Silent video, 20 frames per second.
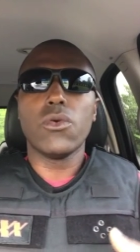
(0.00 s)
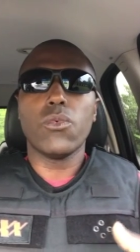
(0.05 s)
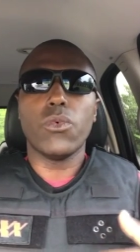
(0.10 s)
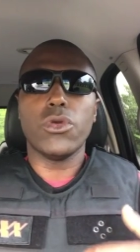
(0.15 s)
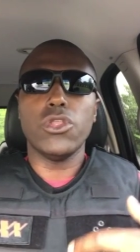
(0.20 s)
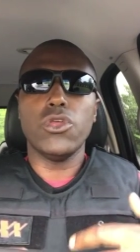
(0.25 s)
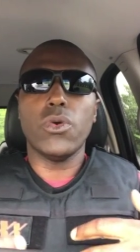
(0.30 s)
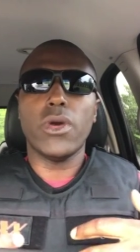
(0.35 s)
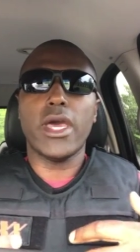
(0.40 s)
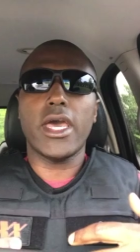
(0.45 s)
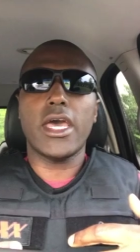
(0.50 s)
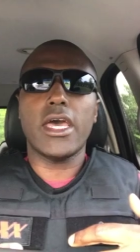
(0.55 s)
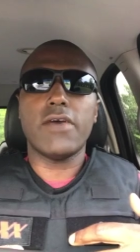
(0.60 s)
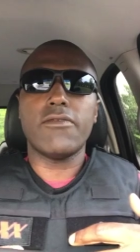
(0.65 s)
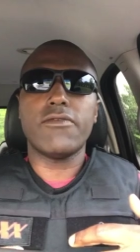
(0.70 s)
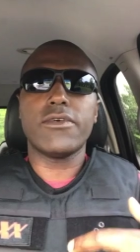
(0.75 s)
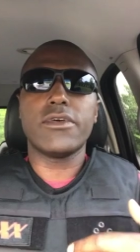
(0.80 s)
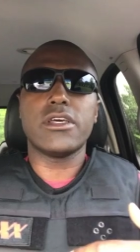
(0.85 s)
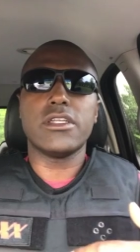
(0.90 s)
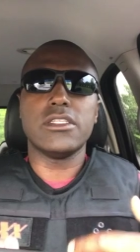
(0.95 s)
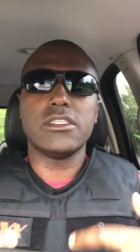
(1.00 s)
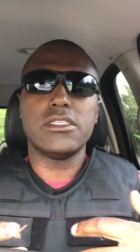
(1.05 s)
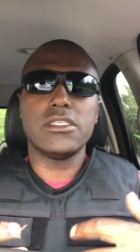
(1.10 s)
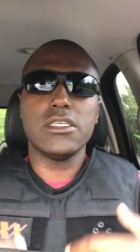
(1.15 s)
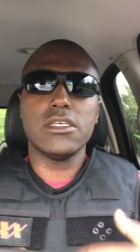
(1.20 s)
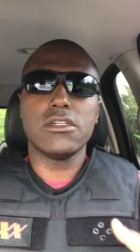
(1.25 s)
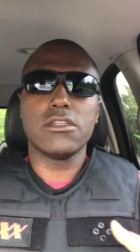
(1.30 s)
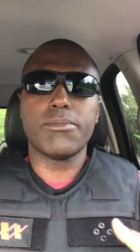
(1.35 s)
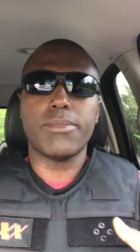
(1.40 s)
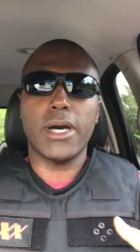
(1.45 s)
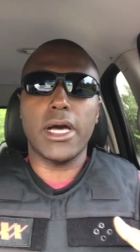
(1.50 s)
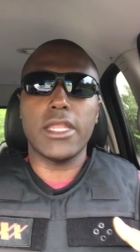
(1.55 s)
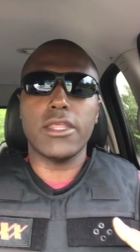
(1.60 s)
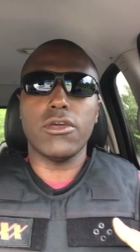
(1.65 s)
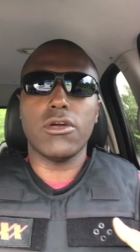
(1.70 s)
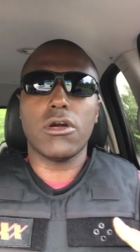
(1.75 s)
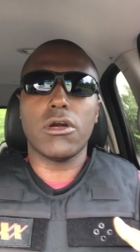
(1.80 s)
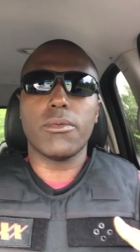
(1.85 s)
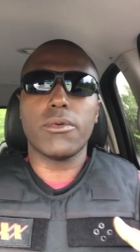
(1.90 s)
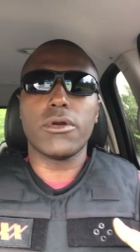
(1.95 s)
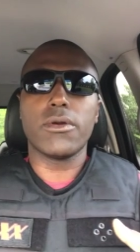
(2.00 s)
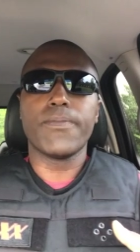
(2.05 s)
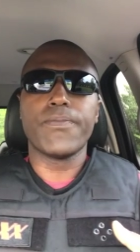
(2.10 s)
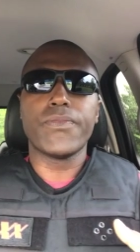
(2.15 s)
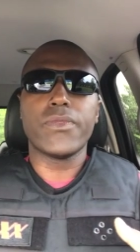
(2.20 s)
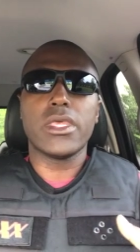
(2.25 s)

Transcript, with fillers: When you have concealed body armor,